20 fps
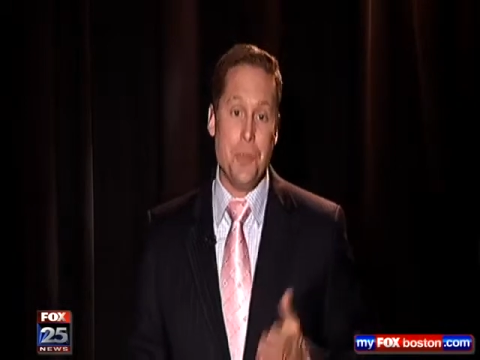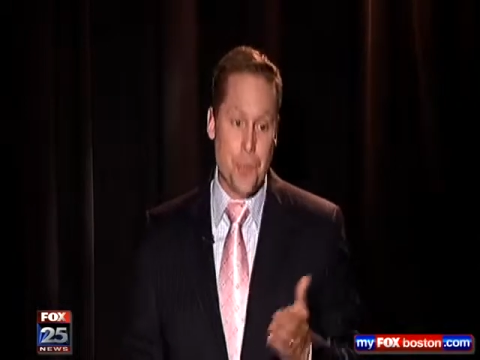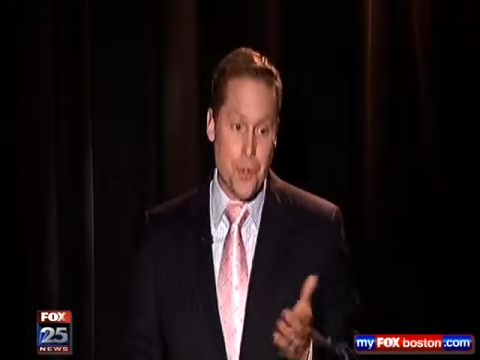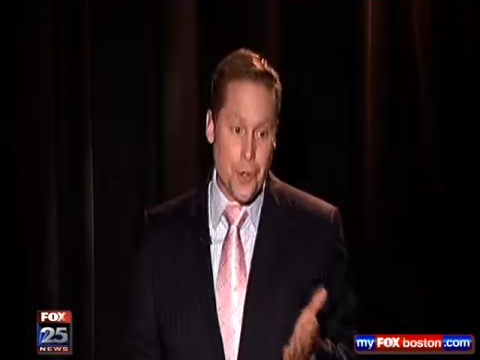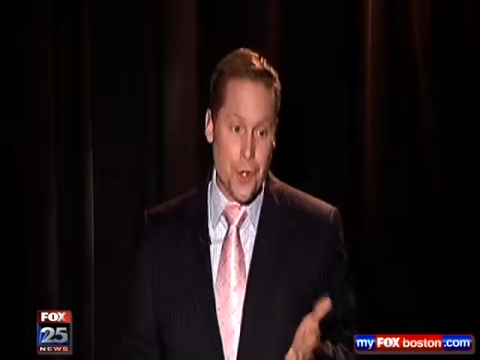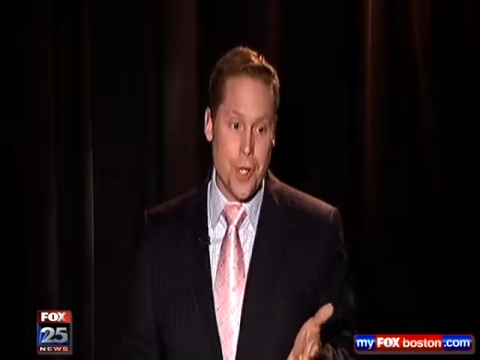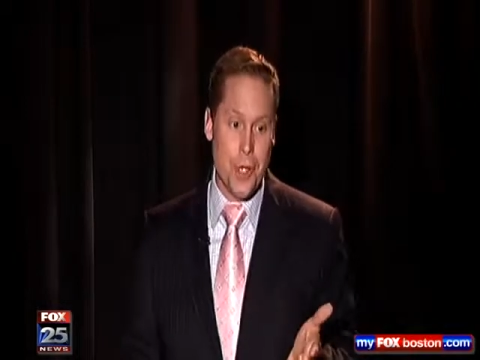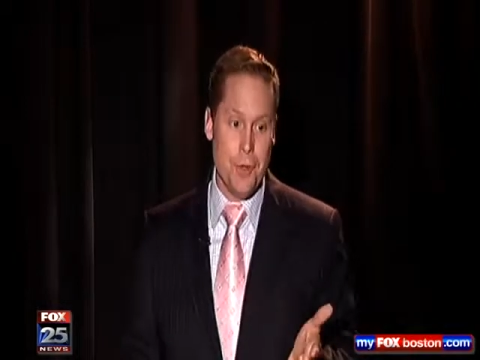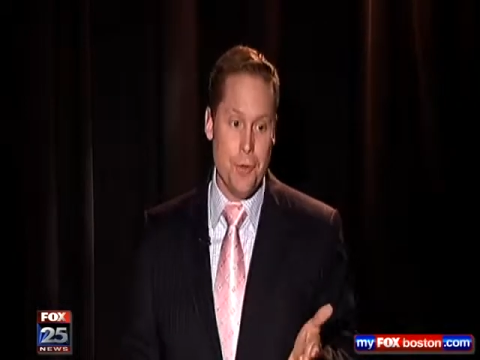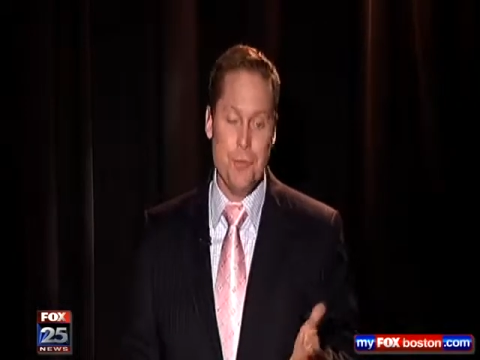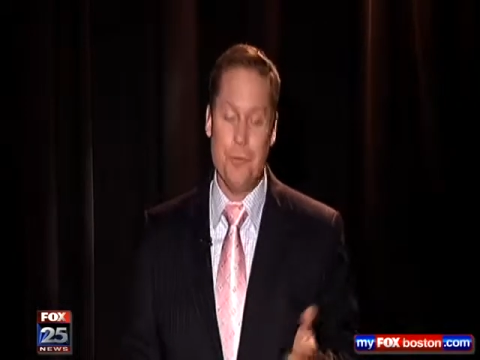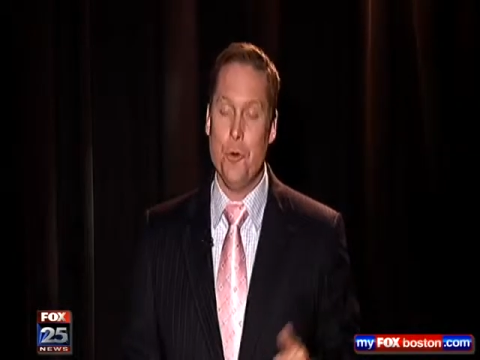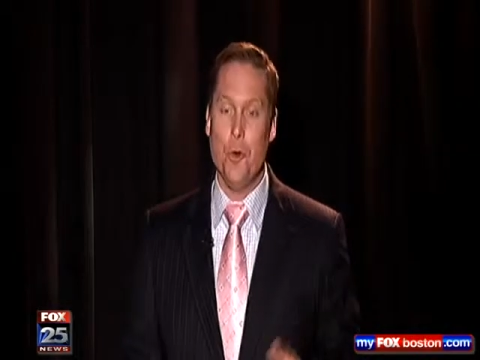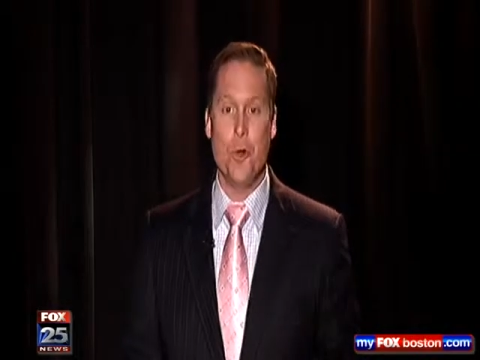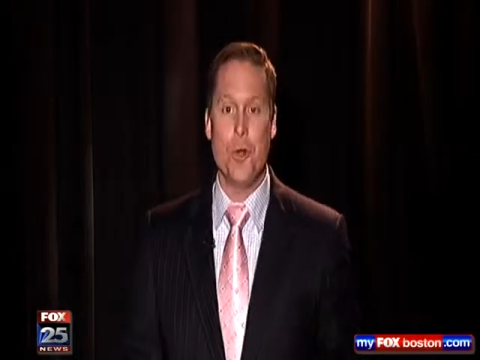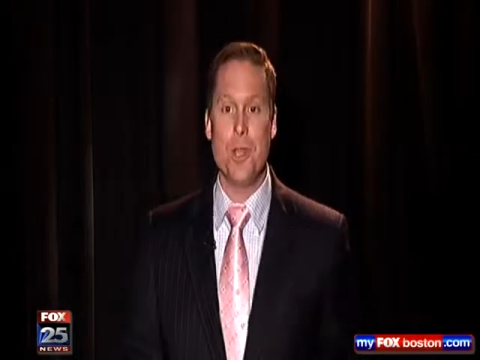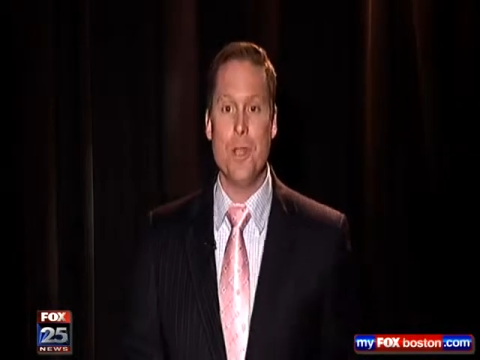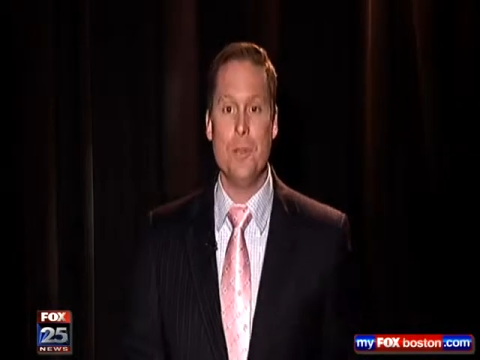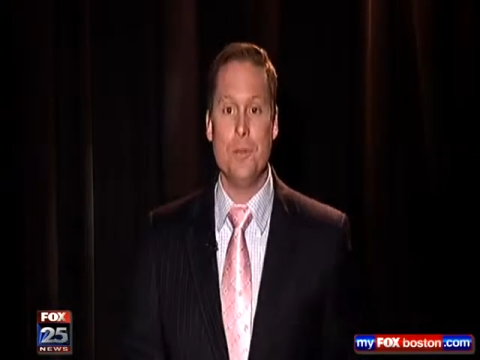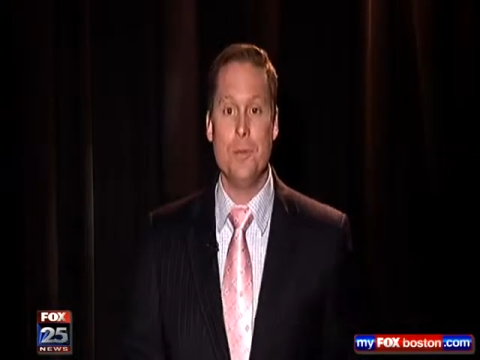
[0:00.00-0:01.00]
30 to
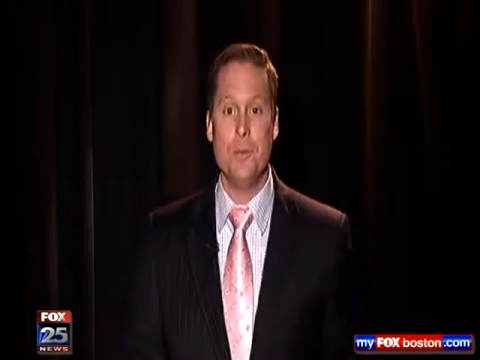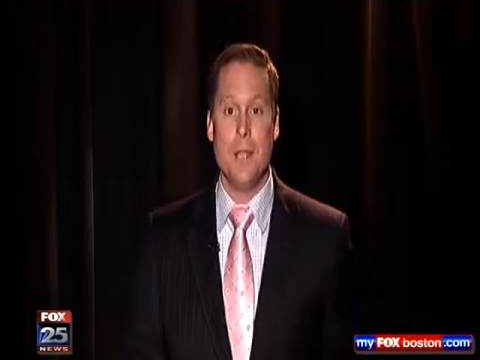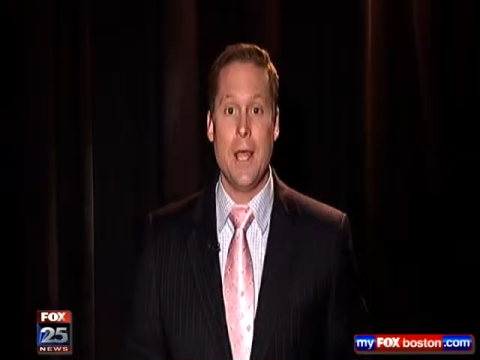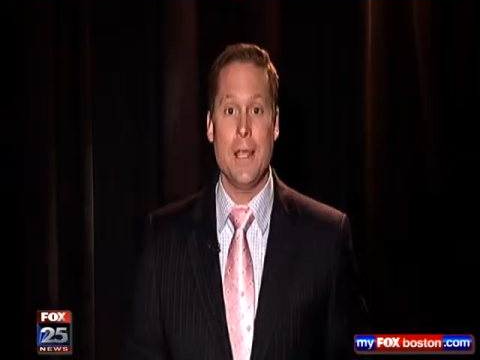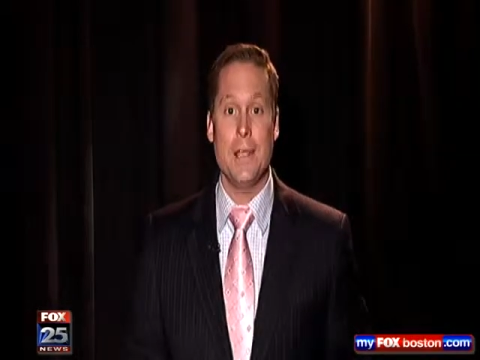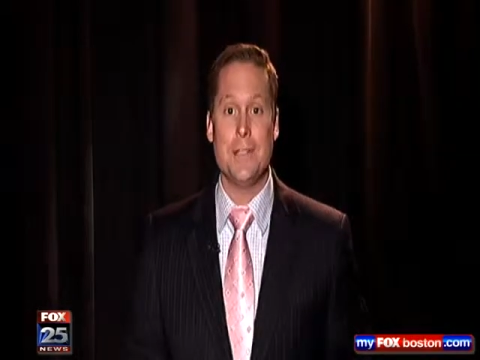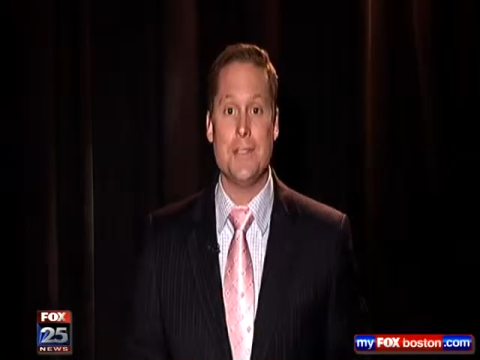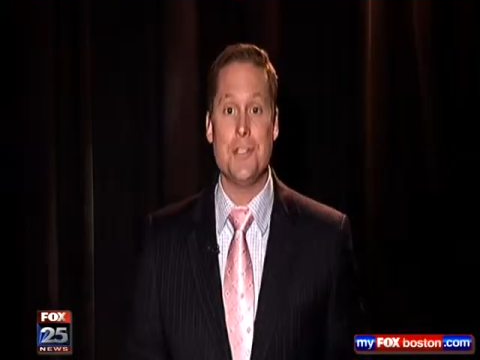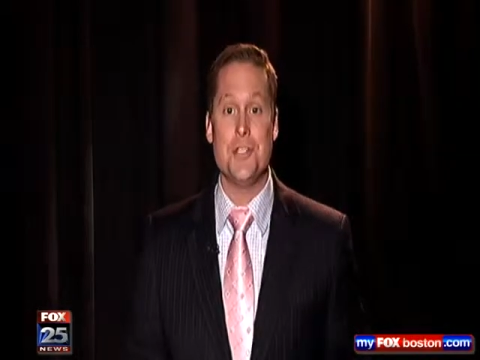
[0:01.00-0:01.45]
40 who like to